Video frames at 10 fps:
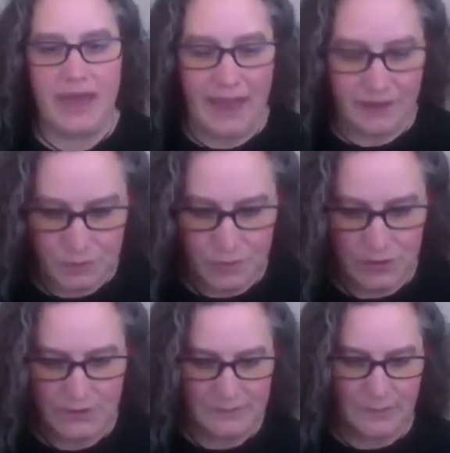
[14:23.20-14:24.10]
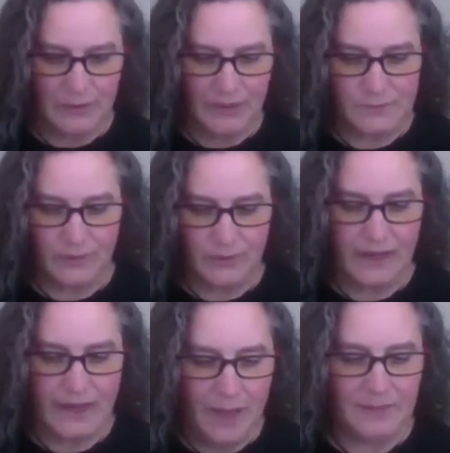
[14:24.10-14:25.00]
the actual experience
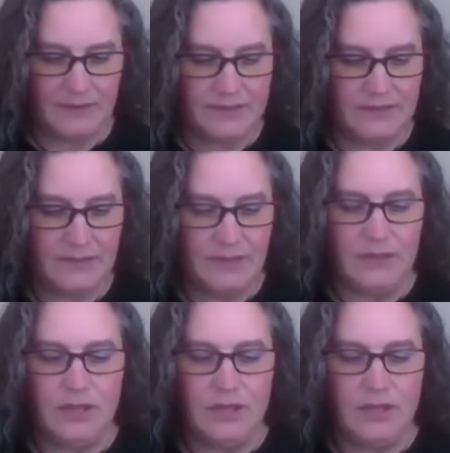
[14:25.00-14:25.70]
when it happened.